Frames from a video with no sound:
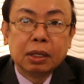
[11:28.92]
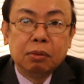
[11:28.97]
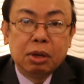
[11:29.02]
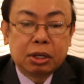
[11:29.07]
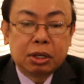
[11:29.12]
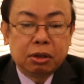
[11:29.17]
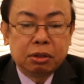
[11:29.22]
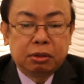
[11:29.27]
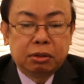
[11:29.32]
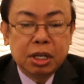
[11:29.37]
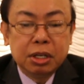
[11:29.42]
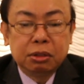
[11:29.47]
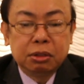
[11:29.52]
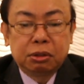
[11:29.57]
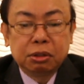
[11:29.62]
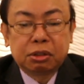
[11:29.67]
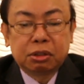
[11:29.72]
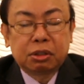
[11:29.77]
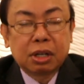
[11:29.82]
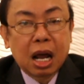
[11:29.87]
we continue
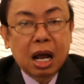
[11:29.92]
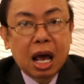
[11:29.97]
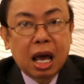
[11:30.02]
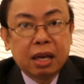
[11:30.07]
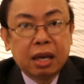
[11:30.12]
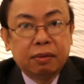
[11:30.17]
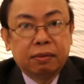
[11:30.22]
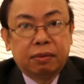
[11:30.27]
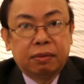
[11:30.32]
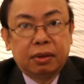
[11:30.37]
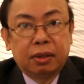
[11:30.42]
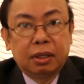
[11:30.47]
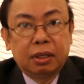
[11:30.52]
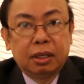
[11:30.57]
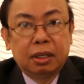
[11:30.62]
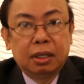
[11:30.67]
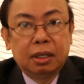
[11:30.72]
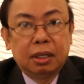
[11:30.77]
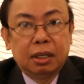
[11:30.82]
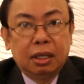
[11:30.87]
to strive
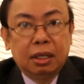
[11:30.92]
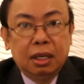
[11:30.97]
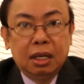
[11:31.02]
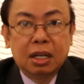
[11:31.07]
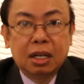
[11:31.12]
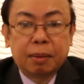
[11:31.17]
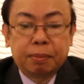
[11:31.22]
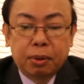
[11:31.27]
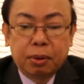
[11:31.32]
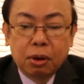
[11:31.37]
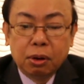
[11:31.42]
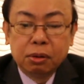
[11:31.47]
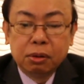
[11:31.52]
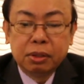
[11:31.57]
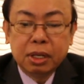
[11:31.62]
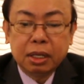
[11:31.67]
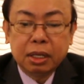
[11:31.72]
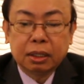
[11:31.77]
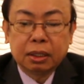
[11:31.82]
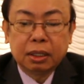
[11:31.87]
in
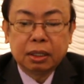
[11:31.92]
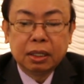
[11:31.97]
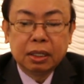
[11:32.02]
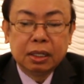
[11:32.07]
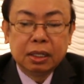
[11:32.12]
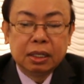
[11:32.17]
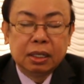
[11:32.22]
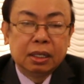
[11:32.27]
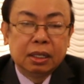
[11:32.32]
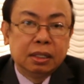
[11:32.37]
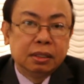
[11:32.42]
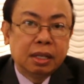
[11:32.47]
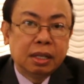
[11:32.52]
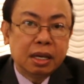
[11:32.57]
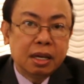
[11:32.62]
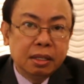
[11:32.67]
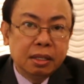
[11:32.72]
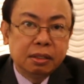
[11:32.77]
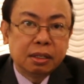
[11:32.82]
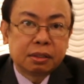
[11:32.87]
upholding
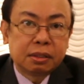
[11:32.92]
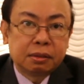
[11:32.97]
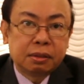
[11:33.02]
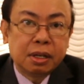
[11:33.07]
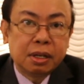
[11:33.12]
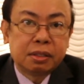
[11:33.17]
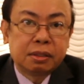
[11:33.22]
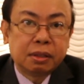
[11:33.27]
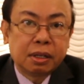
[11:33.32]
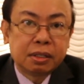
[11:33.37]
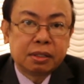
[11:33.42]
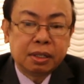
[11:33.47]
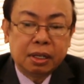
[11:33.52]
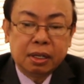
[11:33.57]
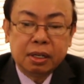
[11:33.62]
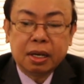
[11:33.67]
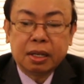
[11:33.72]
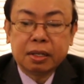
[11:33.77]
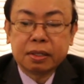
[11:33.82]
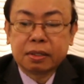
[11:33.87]
the industry's
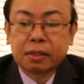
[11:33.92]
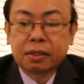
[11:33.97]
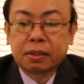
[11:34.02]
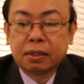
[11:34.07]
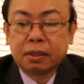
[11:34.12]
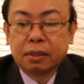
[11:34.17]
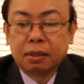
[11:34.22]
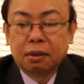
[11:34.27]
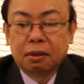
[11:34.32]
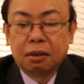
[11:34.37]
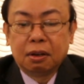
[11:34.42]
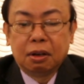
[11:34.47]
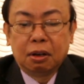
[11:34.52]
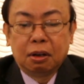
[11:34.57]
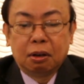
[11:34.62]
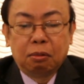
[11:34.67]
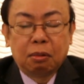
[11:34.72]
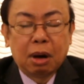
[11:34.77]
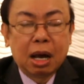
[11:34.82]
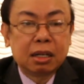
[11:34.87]
resilience
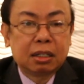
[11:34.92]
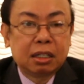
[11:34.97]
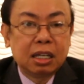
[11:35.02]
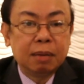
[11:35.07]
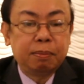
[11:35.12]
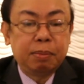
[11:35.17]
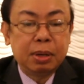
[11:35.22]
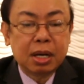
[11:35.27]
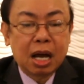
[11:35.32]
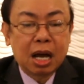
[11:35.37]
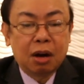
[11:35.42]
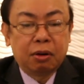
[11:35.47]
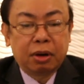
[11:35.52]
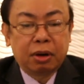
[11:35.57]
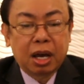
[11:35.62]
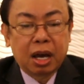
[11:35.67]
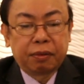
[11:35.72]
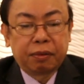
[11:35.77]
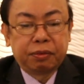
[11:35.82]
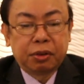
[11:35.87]
while keeping
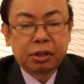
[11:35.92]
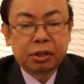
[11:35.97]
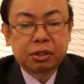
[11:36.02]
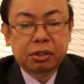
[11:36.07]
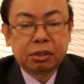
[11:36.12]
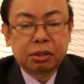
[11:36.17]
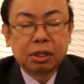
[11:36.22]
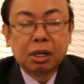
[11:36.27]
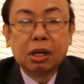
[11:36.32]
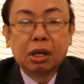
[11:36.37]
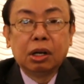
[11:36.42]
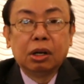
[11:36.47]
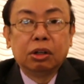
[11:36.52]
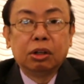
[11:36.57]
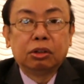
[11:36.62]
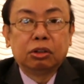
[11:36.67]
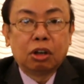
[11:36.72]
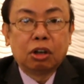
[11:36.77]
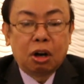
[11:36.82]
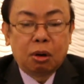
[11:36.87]
our efforts
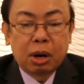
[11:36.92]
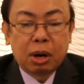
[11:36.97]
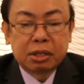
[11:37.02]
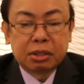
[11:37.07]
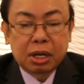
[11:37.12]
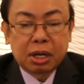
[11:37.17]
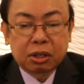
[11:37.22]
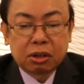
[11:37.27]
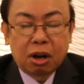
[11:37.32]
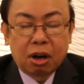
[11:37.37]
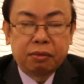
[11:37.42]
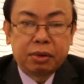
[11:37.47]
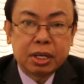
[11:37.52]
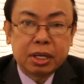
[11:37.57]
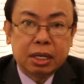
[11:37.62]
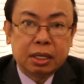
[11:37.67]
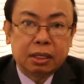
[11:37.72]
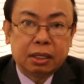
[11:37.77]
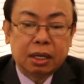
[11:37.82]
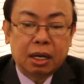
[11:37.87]
towards
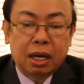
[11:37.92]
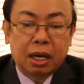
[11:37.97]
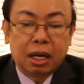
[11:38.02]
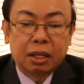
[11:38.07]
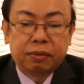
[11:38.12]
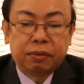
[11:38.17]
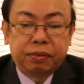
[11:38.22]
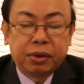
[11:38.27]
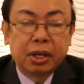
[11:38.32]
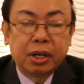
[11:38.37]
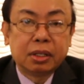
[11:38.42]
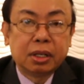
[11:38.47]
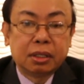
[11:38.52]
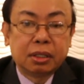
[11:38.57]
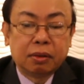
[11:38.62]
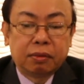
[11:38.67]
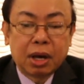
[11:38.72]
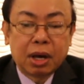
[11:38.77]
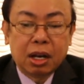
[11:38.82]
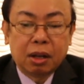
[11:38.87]
recovery and further
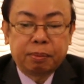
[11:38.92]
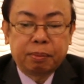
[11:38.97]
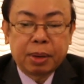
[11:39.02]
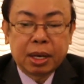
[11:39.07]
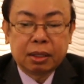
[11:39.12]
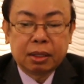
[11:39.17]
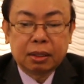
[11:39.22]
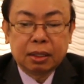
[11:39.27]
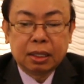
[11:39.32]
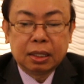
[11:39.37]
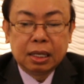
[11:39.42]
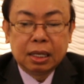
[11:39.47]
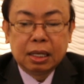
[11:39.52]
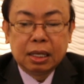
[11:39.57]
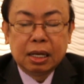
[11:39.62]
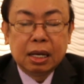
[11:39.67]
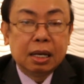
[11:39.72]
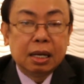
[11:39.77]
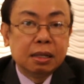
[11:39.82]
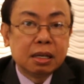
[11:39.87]
development
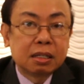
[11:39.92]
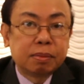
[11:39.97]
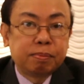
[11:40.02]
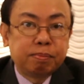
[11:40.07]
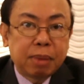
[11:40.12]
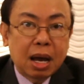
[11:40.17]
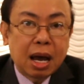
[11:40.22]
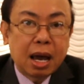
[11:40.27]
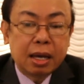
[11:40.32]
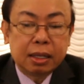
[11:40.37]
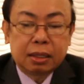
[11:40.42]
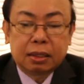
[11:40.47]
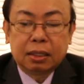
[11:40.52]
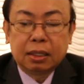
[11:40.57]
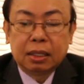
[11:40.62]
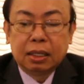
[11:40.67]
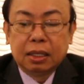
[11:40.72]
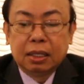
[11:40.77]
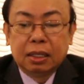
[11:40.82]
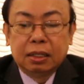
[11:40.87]
despite
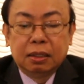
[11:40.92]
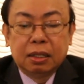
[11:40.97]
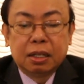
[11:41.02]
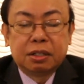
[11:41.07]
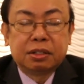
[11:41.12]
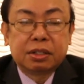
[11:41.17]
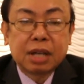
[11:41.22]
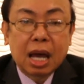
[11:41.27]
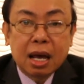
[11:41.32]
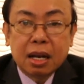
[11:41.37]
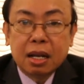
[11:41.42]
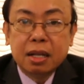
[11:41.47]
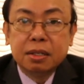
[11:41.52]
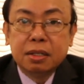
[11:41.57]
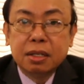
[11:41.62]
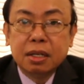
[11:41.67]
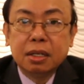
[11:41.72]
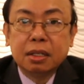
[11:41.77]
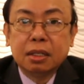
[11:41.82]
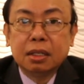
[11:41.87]
the
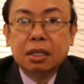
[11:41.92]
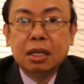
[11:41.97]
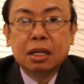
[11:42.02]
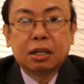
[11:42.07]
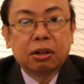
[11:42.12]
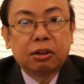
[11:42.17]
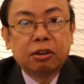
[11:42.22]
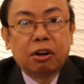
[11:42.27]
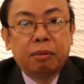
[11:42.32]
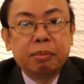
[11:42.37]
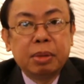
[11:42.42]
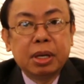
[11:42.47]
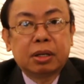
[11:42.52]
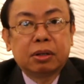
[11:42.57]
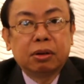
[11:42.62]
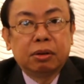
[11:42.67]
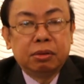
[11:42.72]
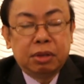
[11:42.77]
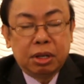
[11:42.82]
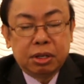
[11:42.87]
challenging
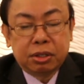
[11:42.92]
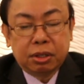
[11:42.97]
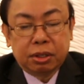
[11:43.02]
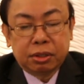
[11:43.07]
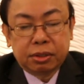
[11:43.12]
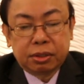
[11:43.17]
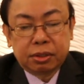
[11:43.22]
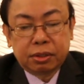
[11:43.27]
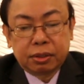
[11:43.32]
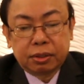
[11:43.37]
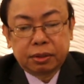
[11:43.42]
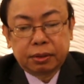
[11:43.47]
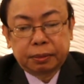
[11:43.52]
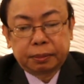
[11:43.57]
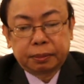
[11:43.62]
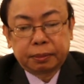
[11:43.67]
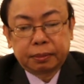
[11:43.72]
economic conditions.